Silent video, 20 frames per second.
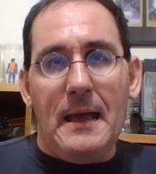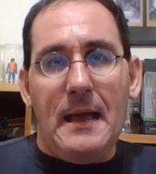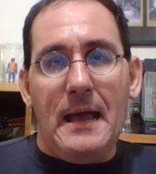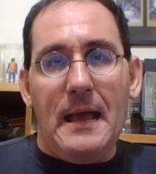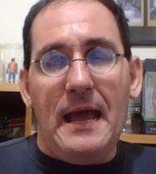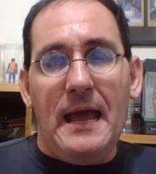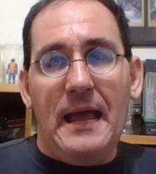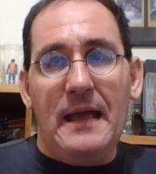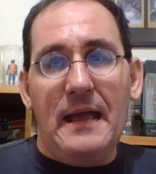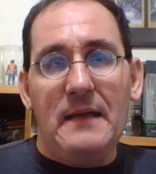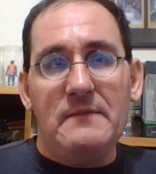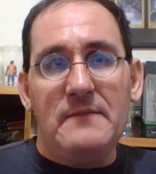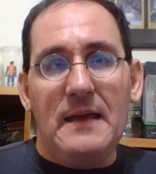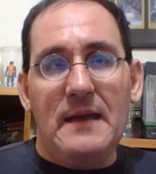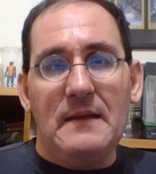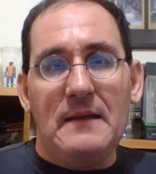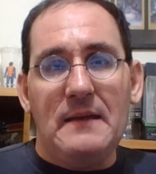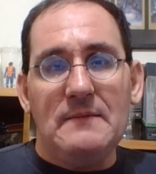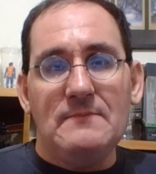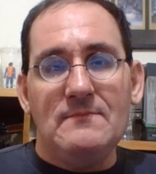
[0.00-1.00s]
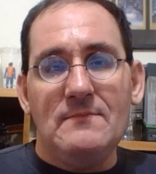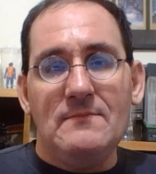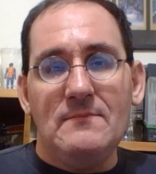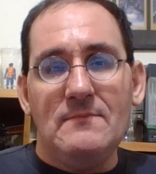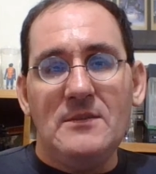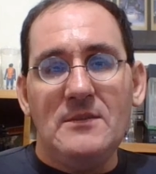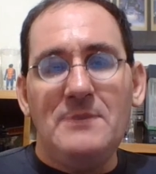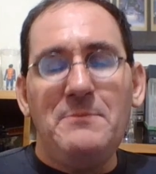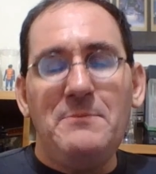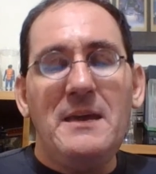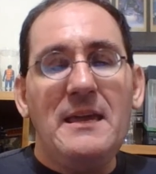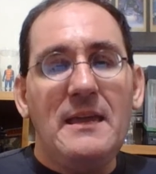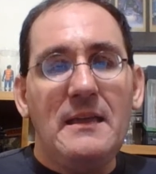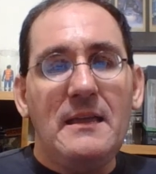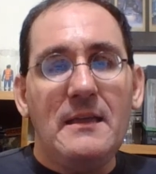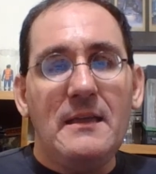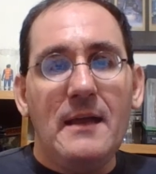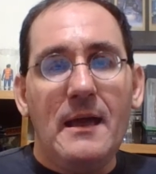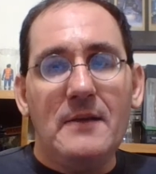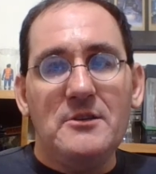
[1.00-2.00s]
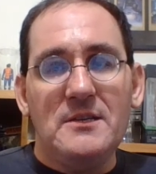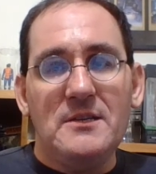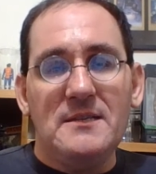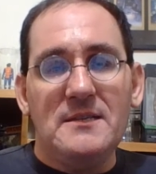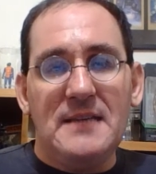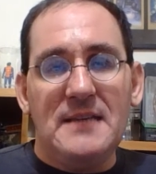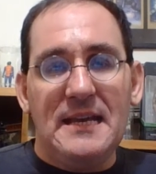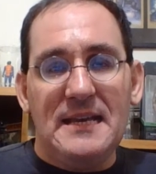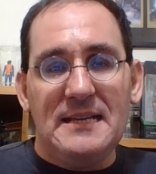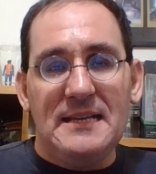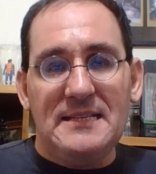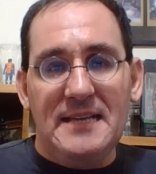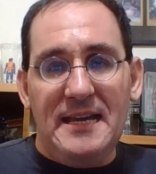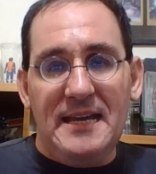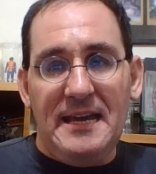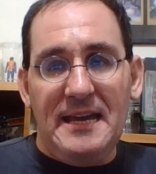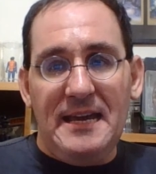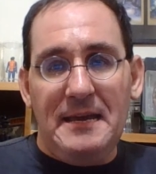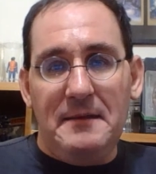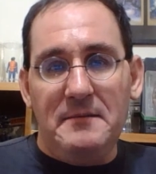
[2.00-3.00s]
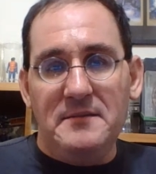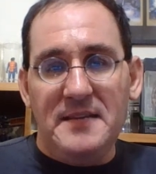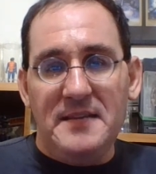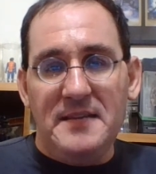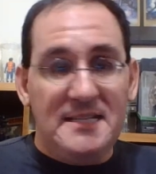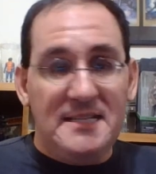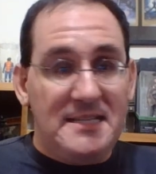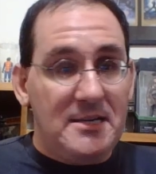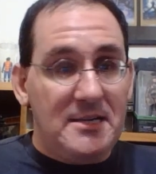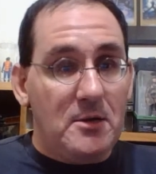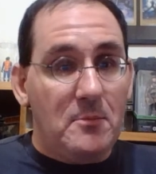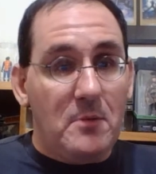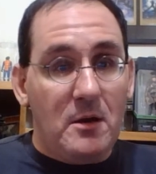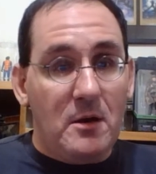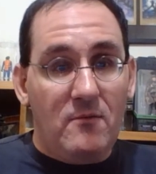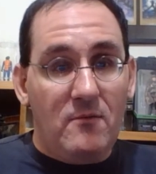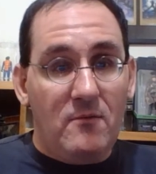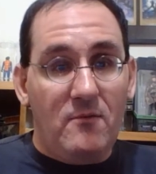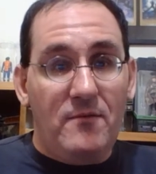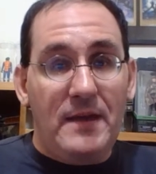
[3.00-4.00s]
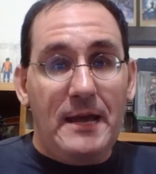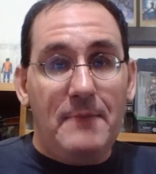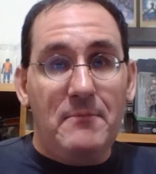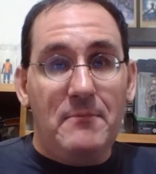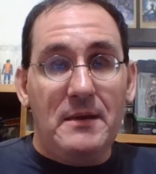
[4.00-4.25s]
And speaking not just as a DC or Marvel fan,